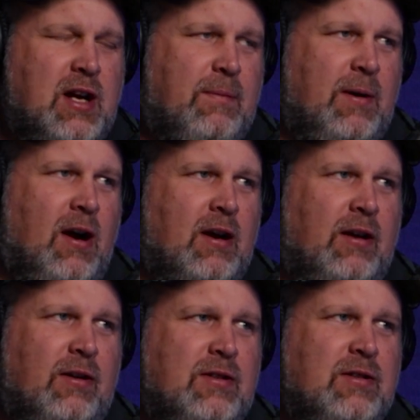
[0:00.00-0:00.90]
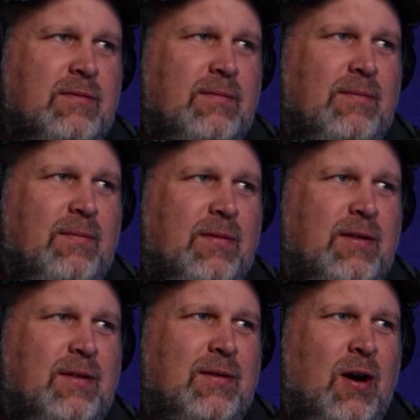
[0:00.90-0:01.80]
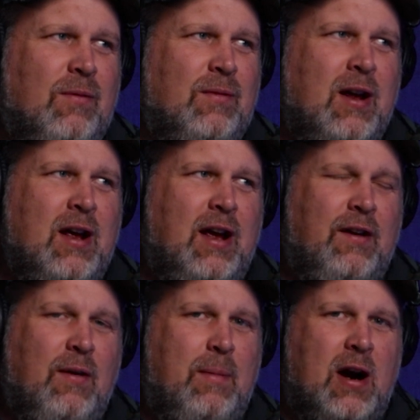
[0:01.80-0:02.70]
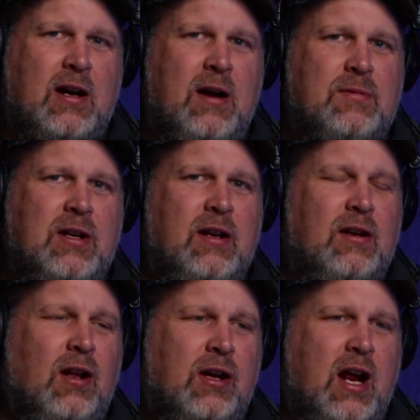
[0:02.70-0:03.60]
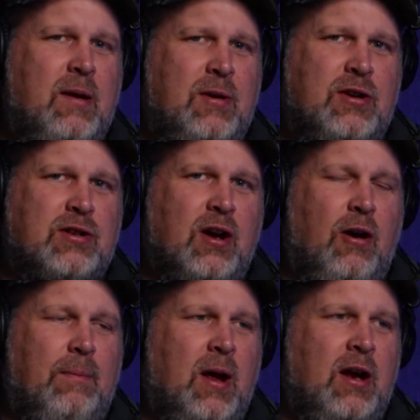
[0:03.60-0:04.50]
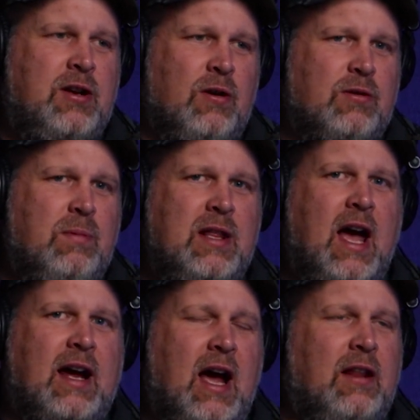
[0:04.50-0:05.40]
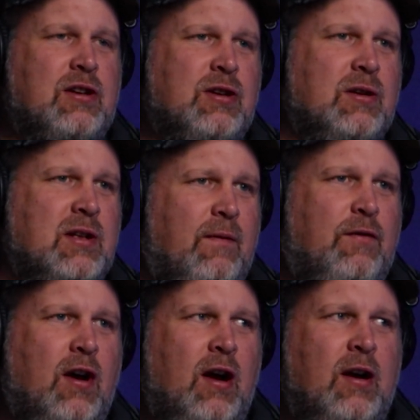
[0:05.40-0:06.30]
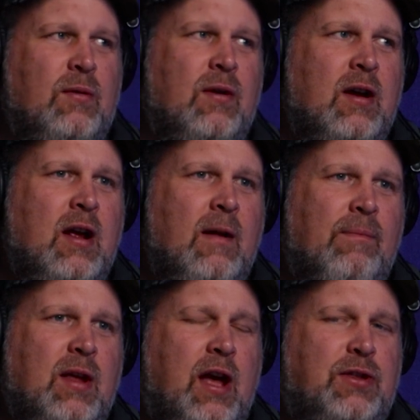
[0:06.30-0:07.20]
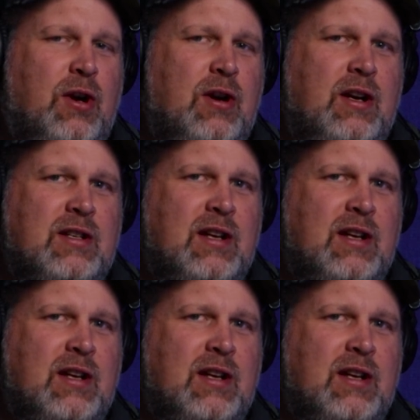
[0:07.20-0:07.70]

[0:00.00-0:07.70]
take binoculars. Don't. If a bear comes in, look at him in your scope, and don't be that guy that shows up for a hunt at 30 to